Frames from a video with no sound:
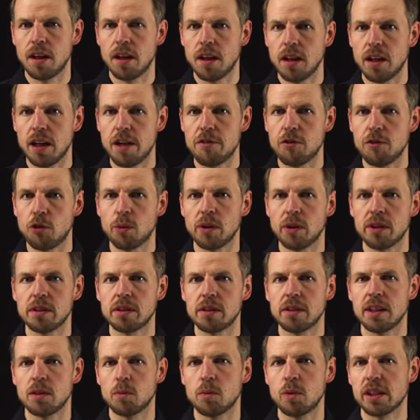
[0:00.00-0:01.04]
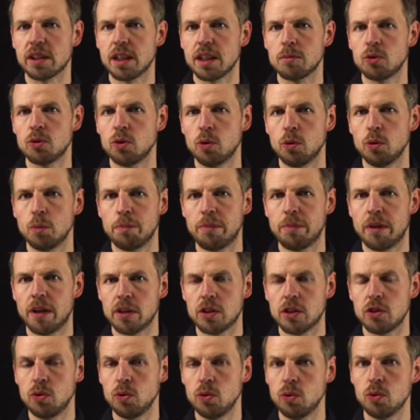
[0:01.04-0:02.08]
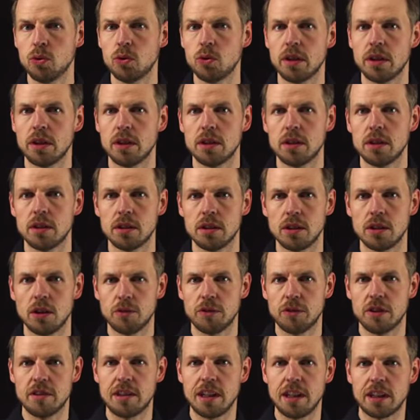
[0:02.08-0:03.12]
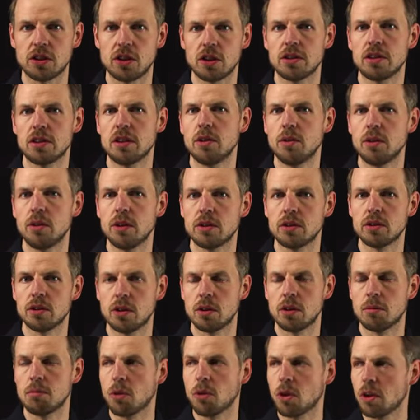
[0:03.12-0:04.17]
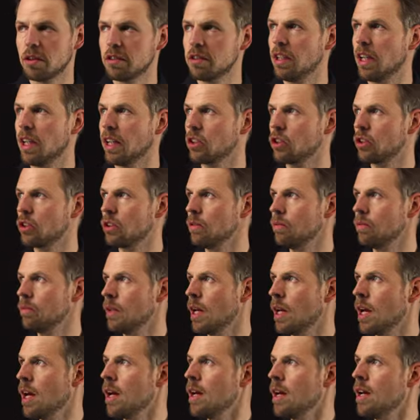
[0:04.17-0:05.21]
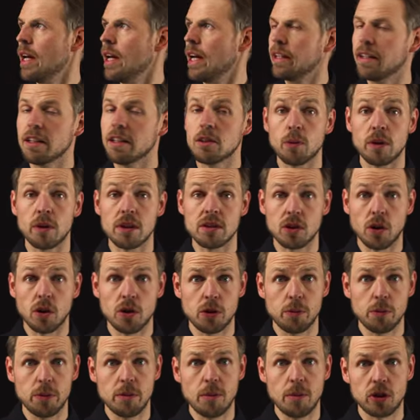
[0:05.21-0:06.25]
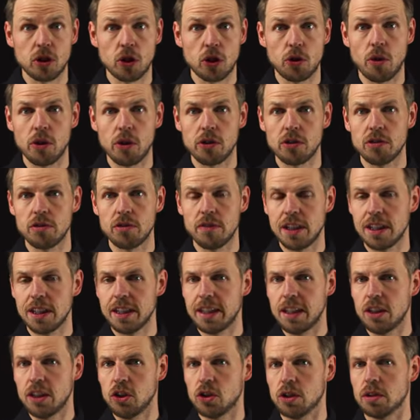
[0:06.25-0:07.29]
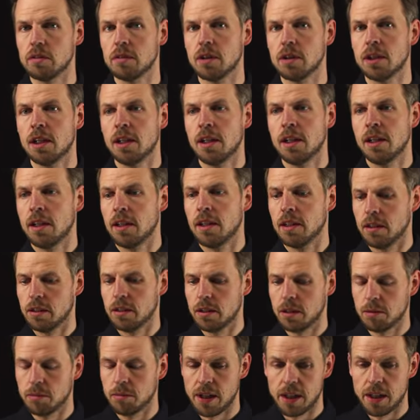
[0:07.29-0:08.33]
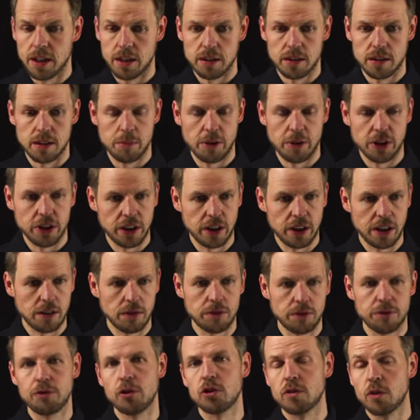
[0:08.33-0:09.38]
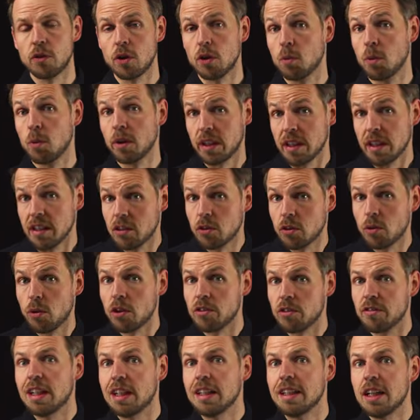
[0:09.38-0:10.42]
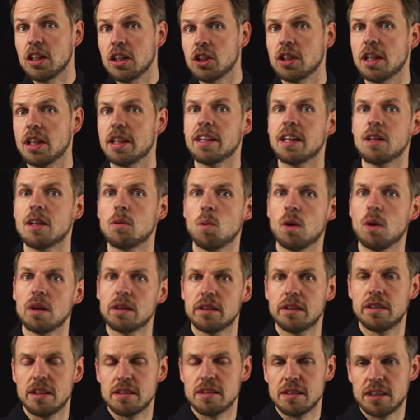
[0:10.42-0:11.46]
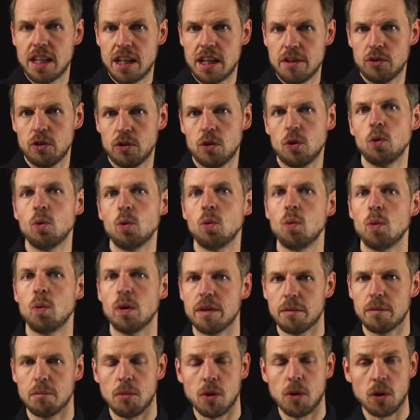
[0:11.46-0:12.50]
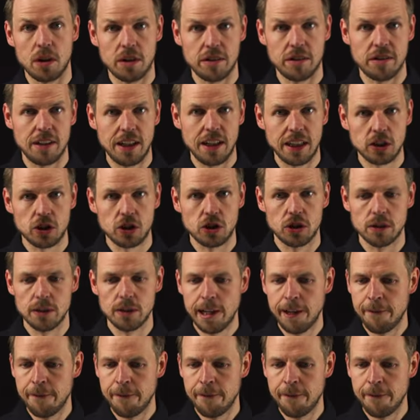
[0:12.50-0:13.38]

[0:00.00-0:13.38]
Hi everyone, and welcome to part two of this lecture series on model selection. And this one is going to be about cross-validation. And in particular, first of all, what is cross-validation, and then what does it have to do with model selection?